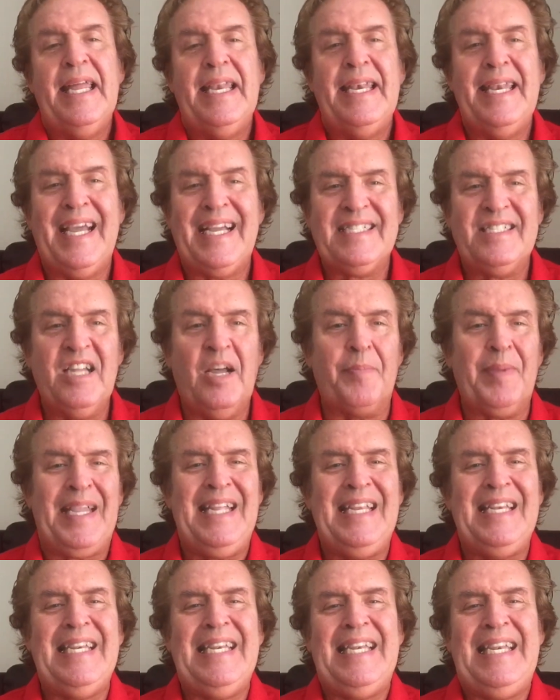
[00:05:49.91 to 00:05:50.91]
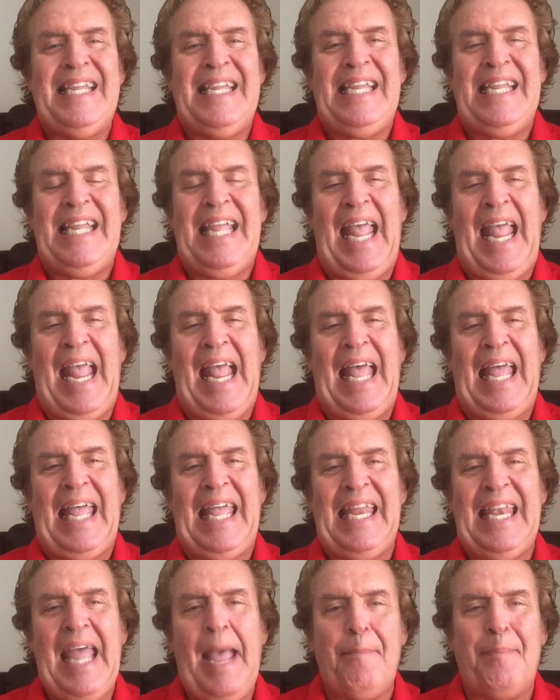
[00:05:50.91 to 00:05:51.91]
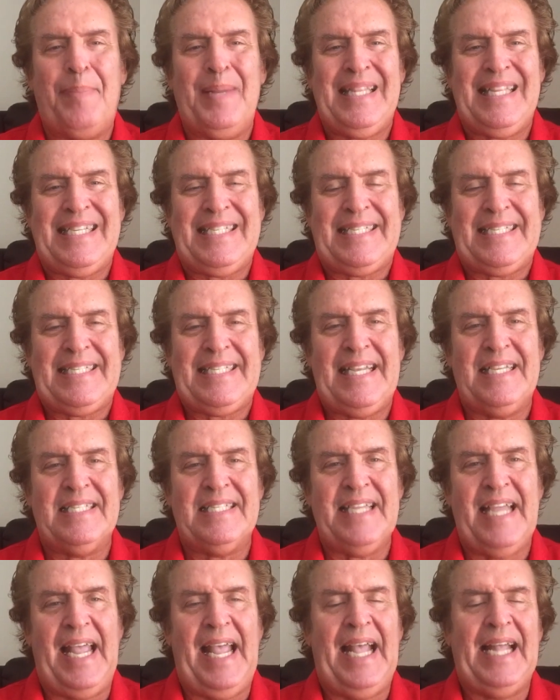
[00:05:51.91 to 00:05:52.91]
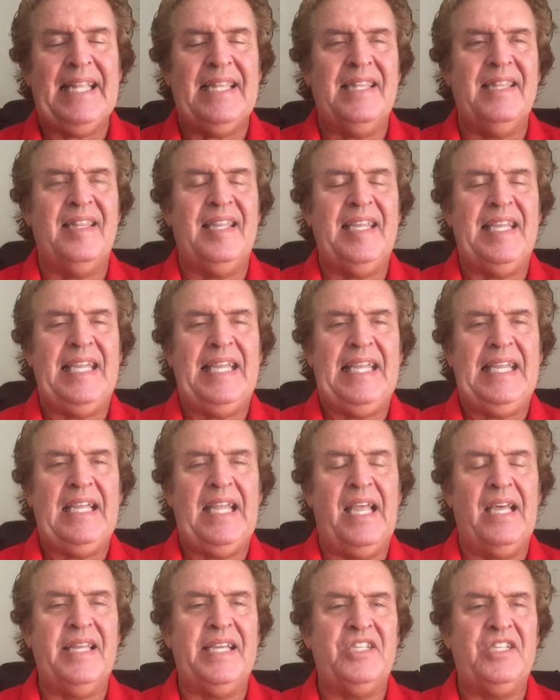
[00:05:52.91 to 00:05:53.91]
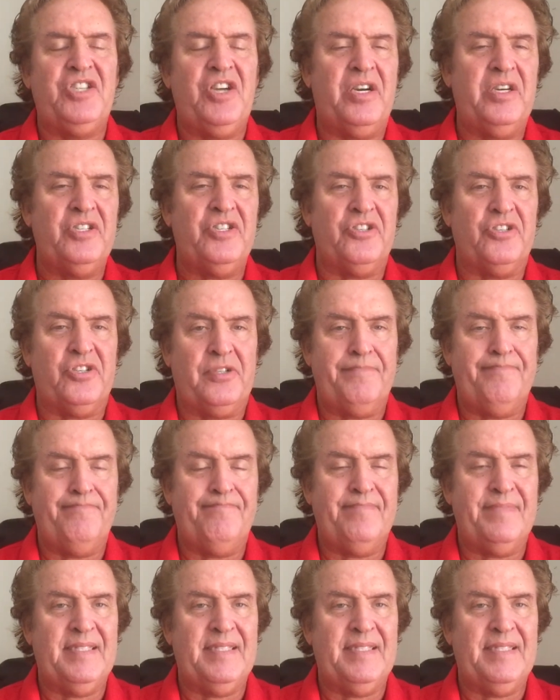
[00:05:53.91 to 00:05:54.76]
Next up, Indianapolis is at the LA Chargers.